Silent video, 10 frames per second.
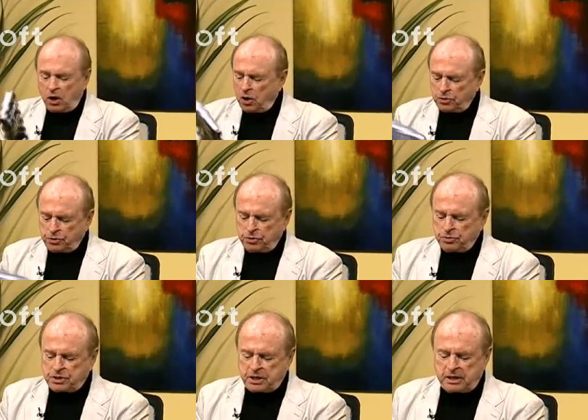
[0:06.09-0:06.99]

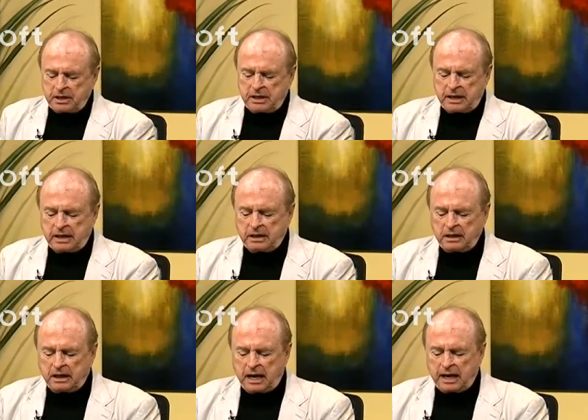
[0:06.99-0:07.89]

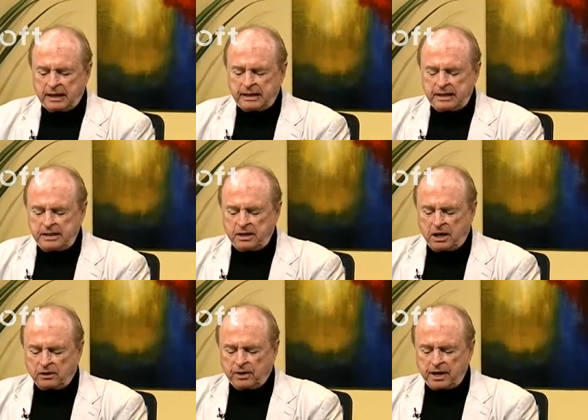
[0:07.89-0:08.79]

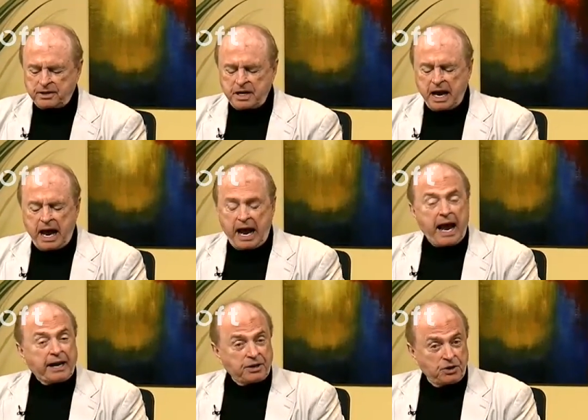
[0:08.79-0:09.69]
O-U-T-L-I-E-R-S.
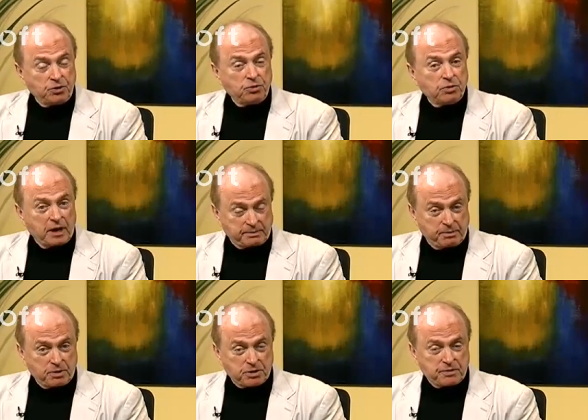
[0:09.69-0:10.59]
And you,
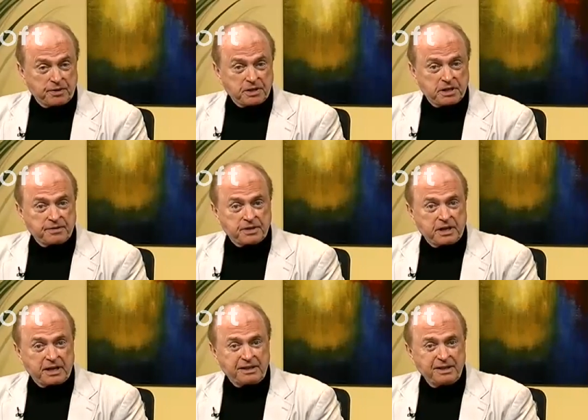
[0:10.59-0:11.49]
like most of us, have
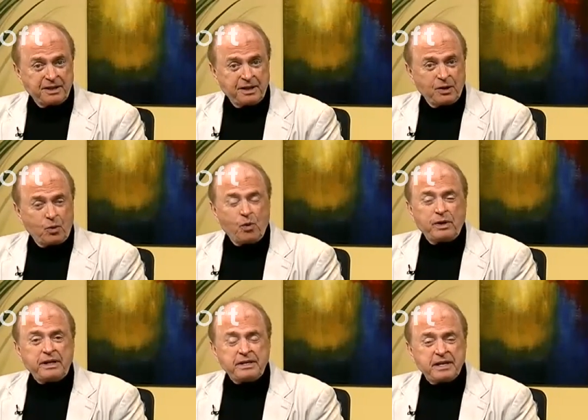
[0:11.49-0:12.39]
said,
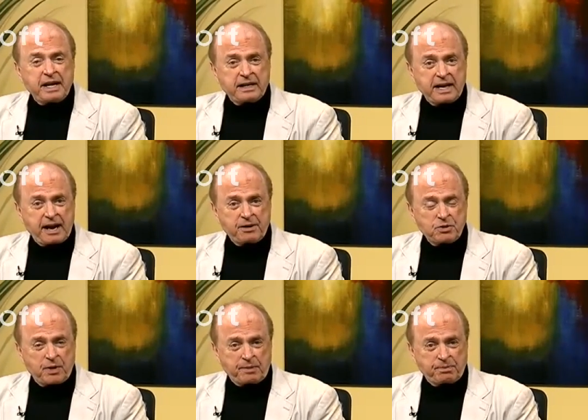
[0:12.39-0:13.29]
what is that and how
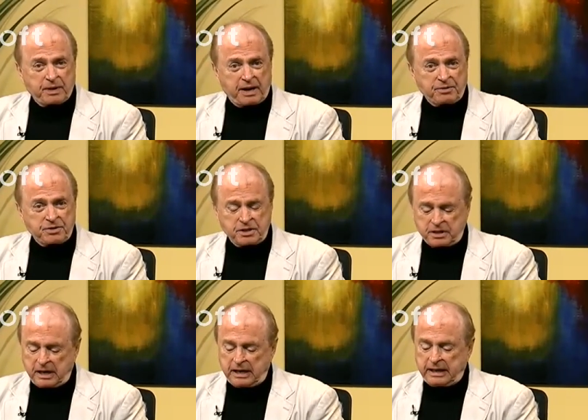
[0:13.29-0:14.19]
do I pronounce it?